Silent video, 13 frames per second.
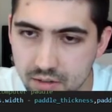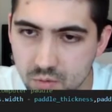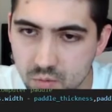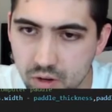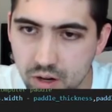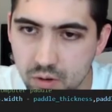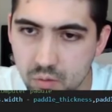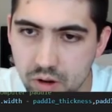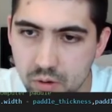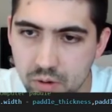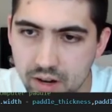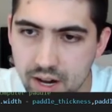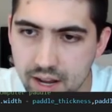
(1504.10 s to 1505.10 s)
where
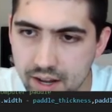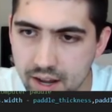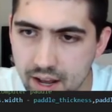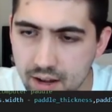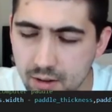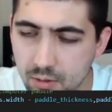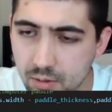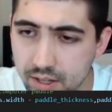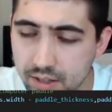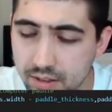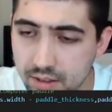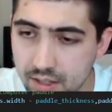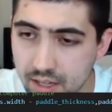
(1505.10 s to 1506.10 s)
we're at now with
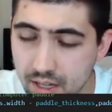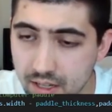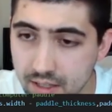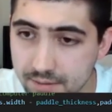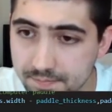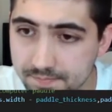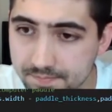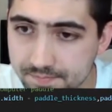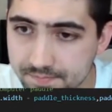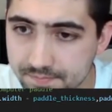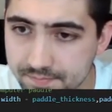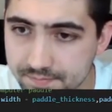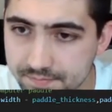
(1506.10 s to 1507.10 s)
or
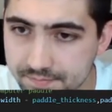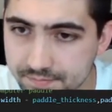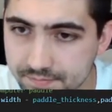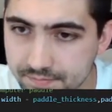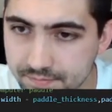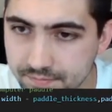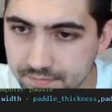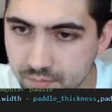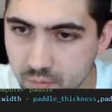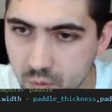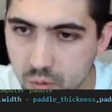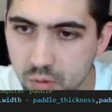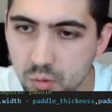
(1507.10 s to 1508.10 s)

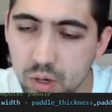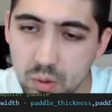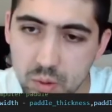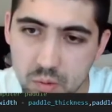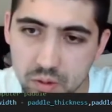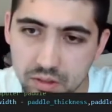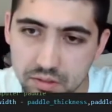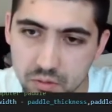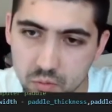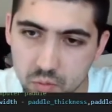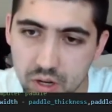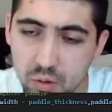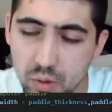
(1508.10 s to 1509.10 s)
where
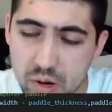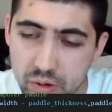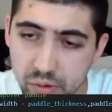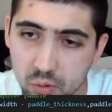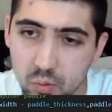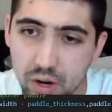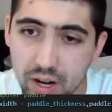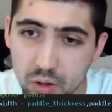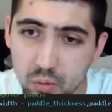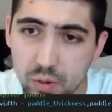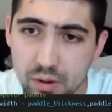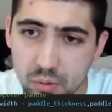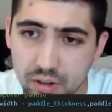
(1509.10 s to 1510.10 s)

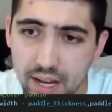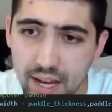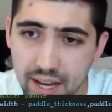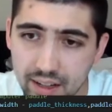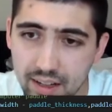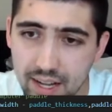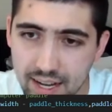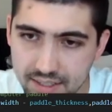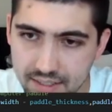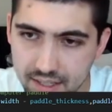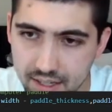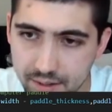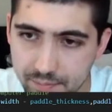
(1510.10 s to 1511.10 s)
we were at last
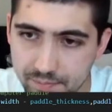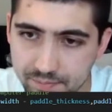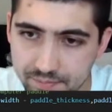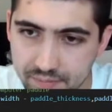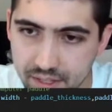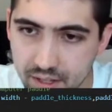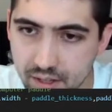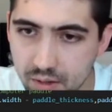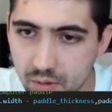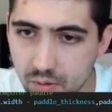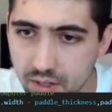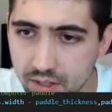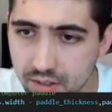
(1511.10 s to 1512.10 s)
time
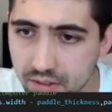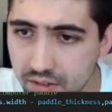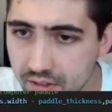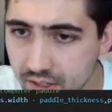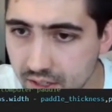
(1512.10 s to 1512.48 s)
was